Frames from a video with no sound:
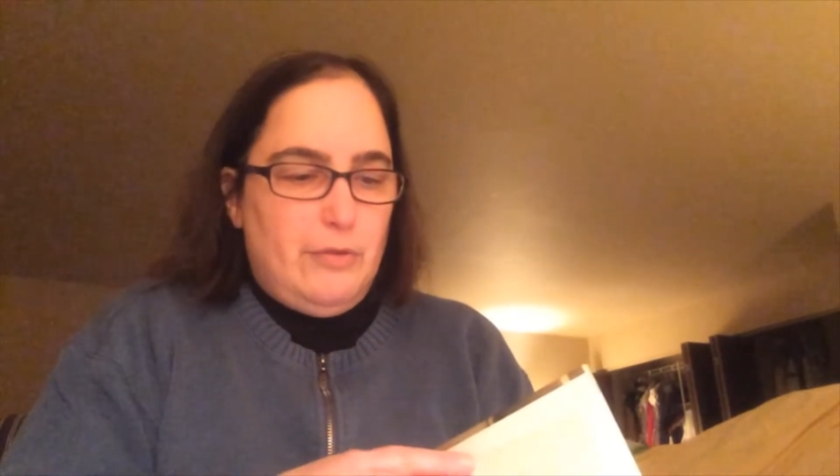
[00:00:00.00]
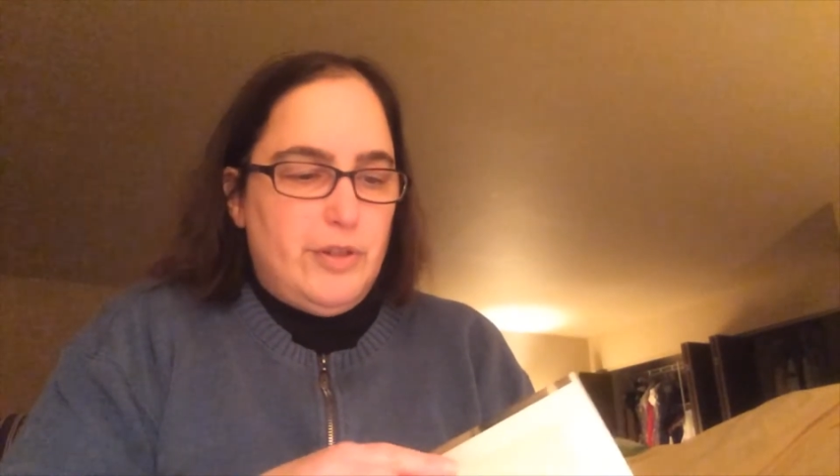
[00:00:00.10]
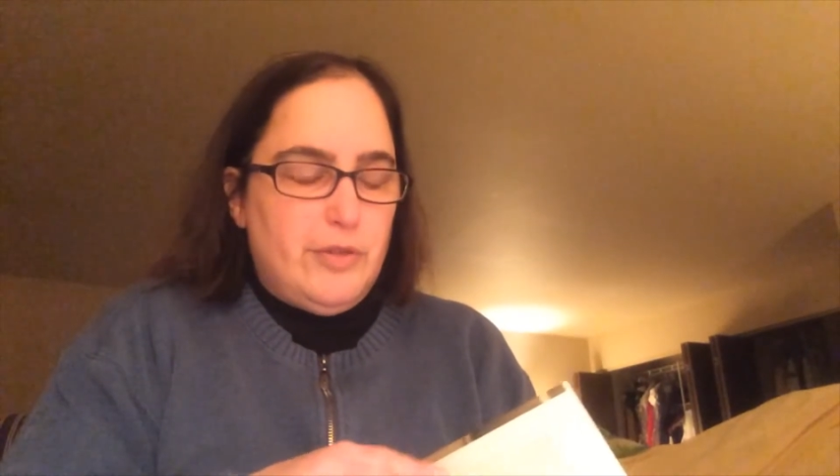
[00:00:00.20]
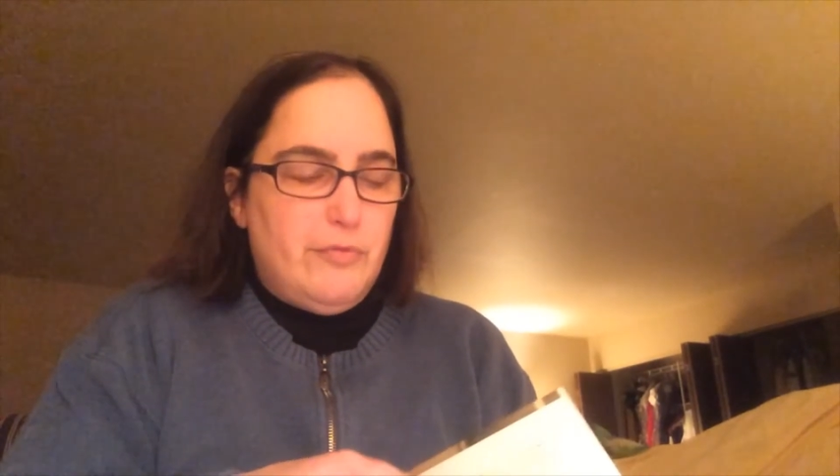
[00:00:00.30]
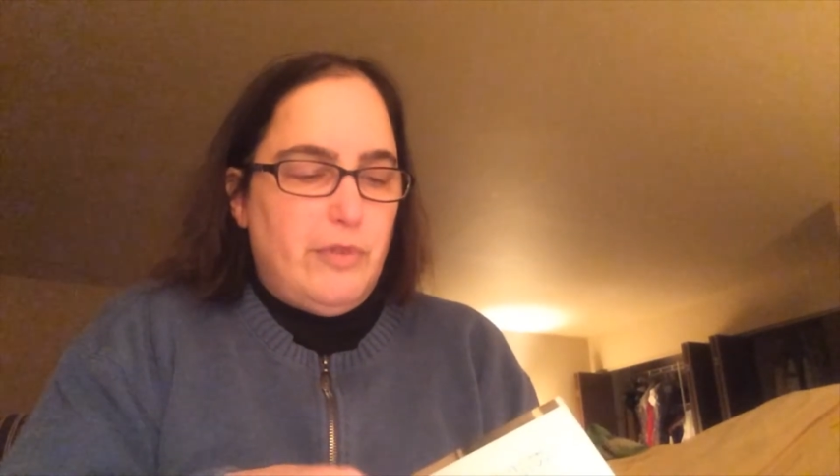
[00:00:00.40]

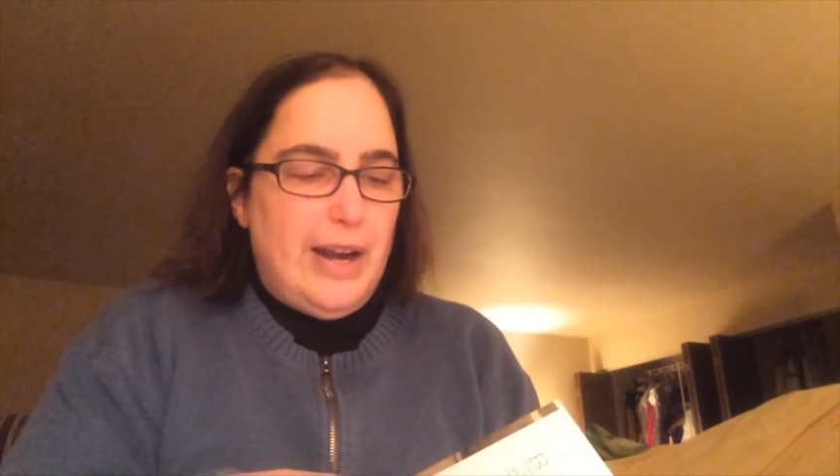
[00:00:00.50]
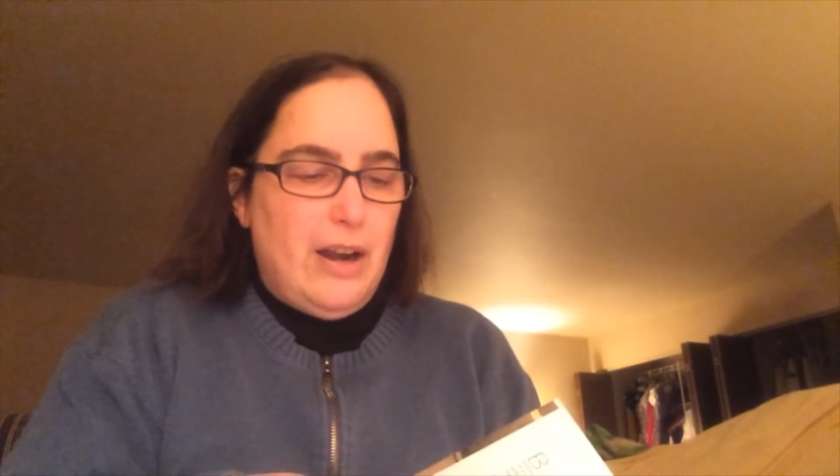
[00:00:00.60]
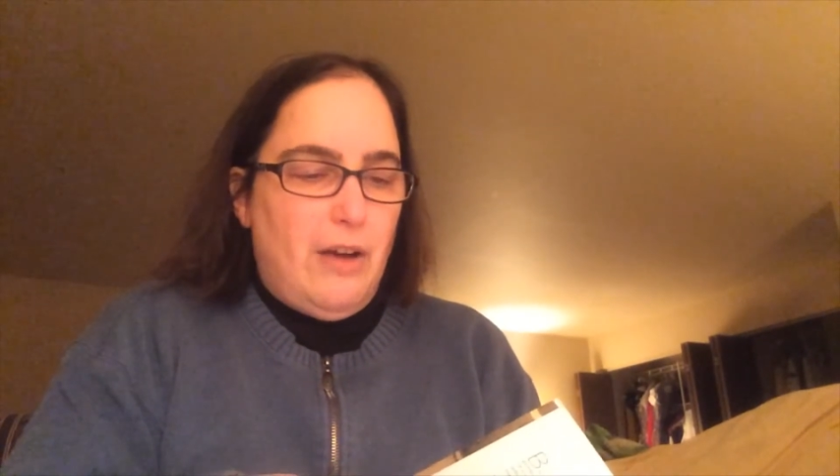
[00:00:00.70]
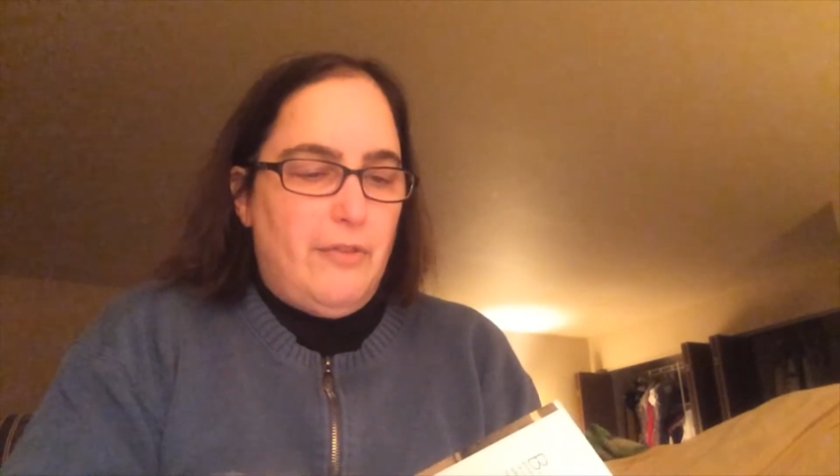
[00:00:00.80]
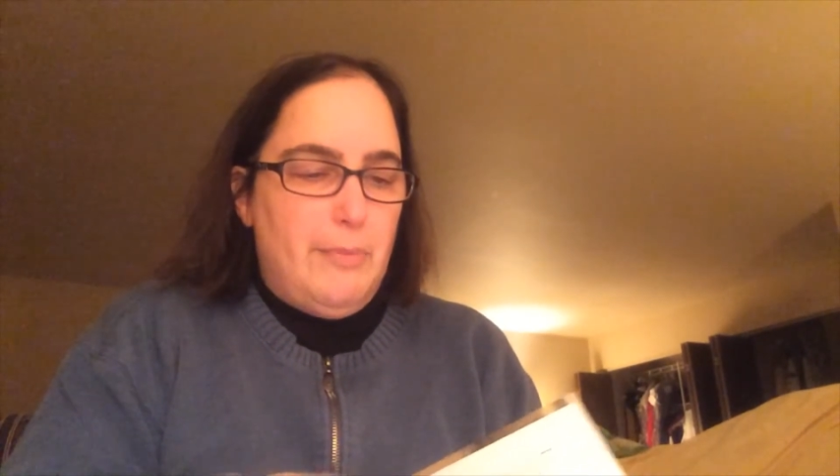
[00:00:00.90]
Just right
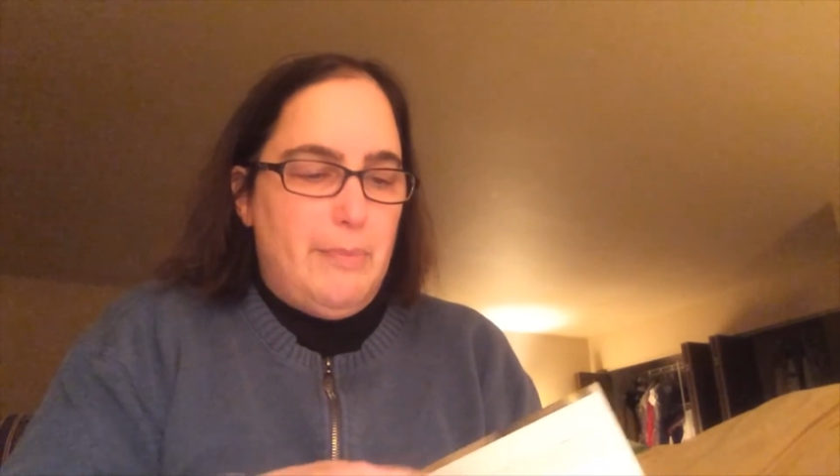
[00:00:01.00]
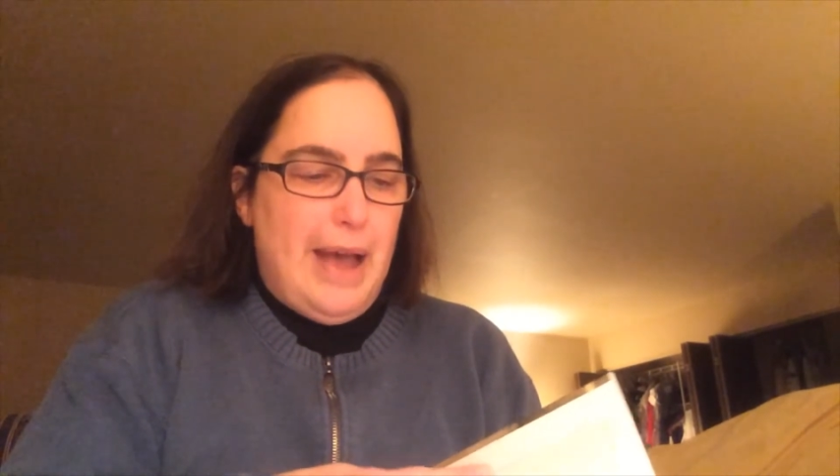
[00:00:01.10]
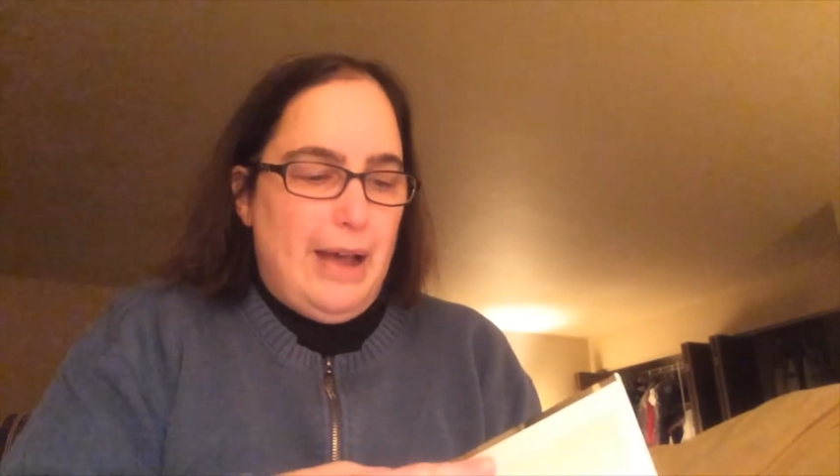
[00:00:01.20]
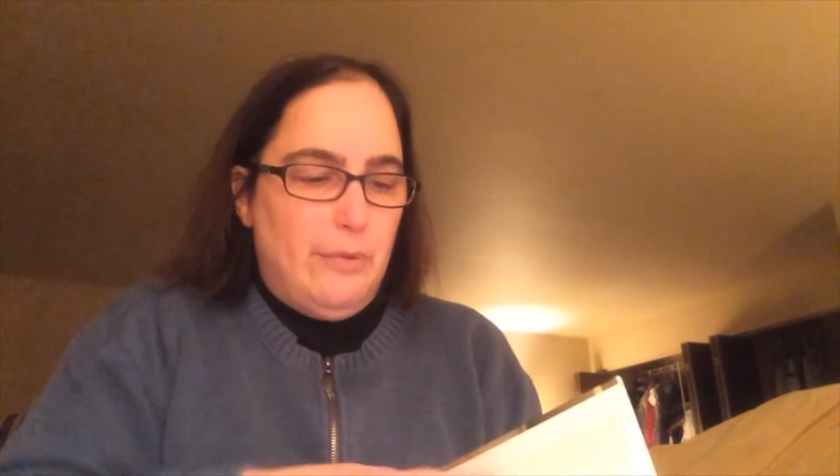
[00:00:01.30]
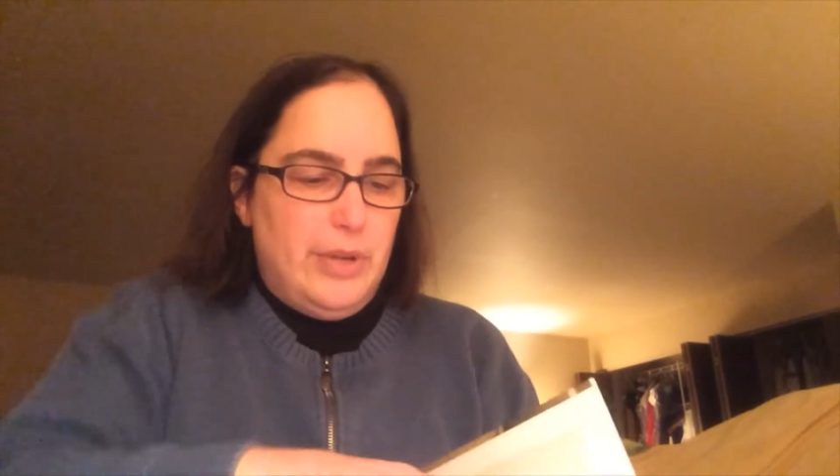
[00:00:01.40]
off the
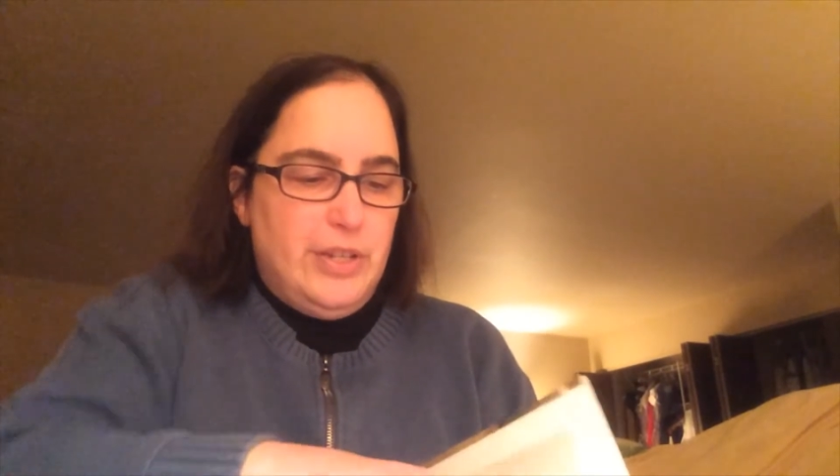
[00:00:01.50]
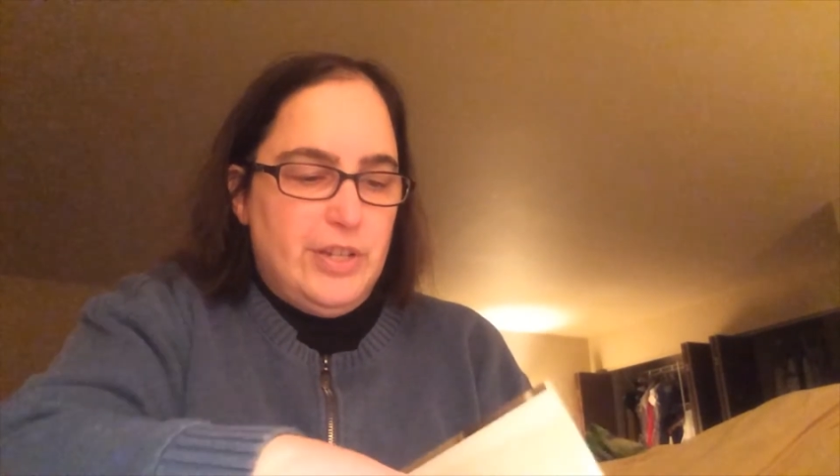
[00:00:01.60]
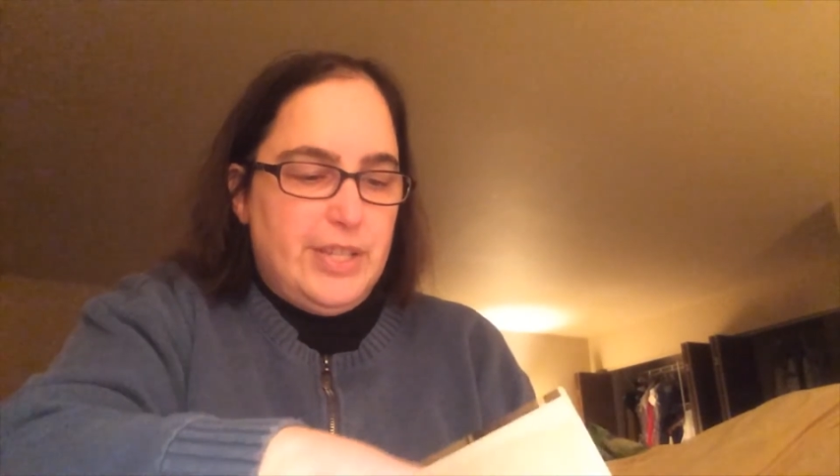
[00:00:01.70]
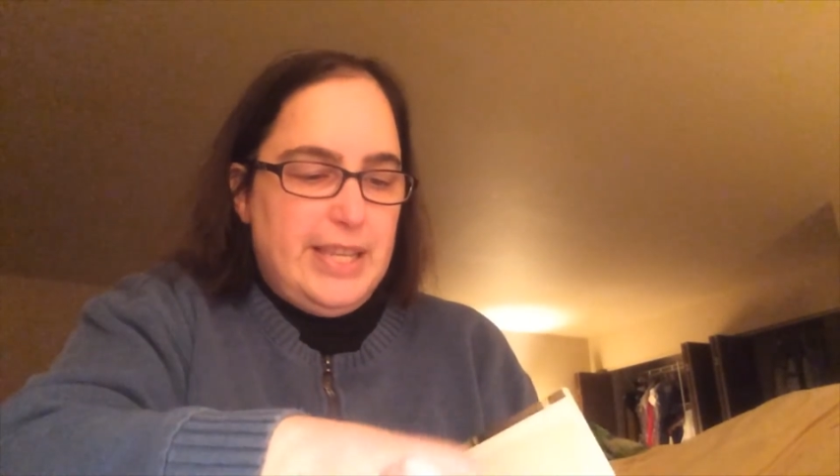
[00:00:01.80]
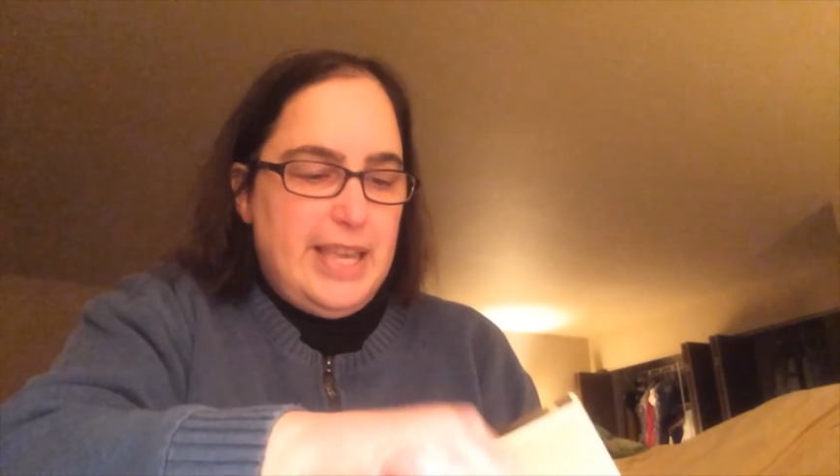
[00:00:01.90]
bat, we
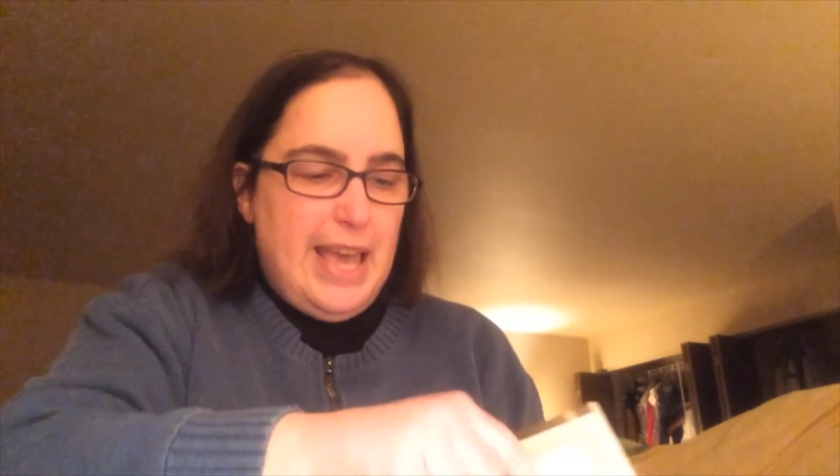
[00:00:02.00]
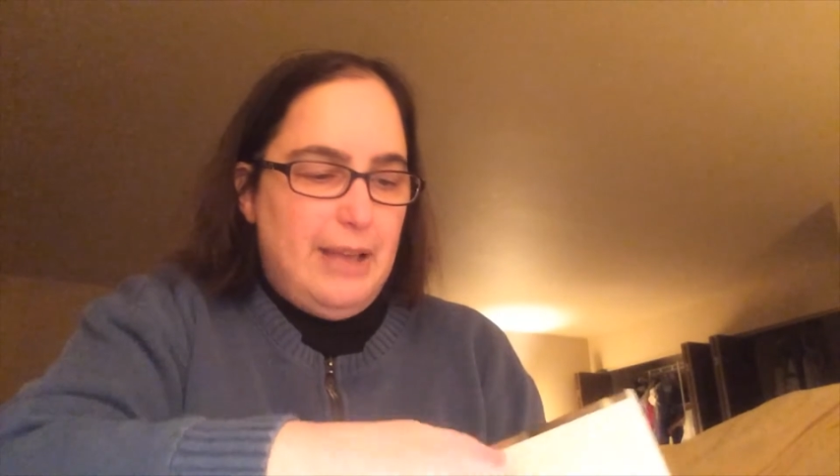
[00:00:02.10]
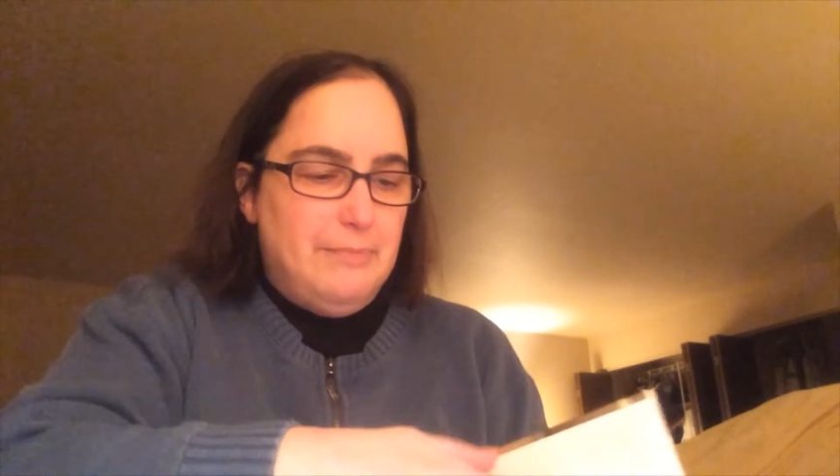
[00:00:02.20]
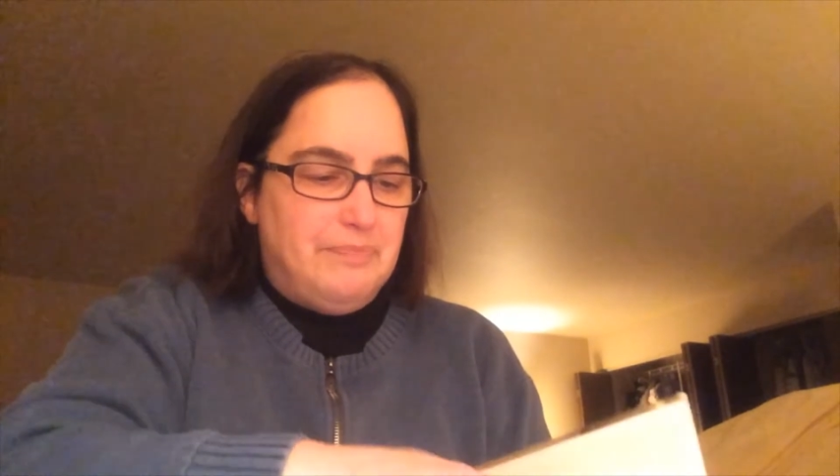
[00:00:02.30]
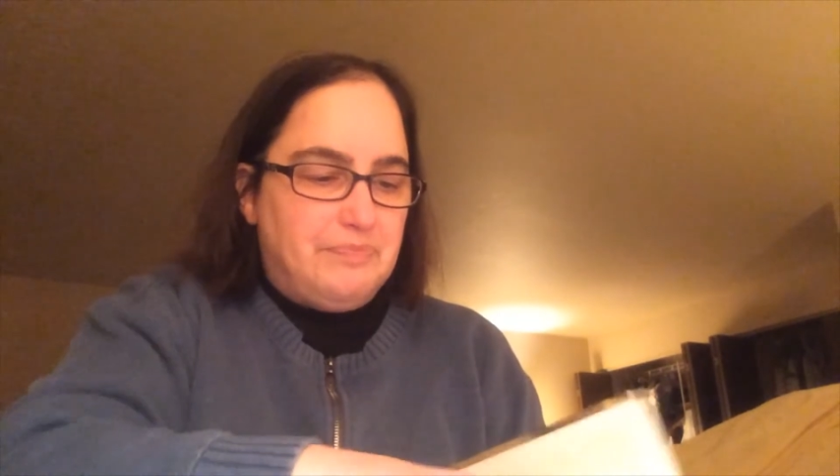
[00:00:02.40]
just get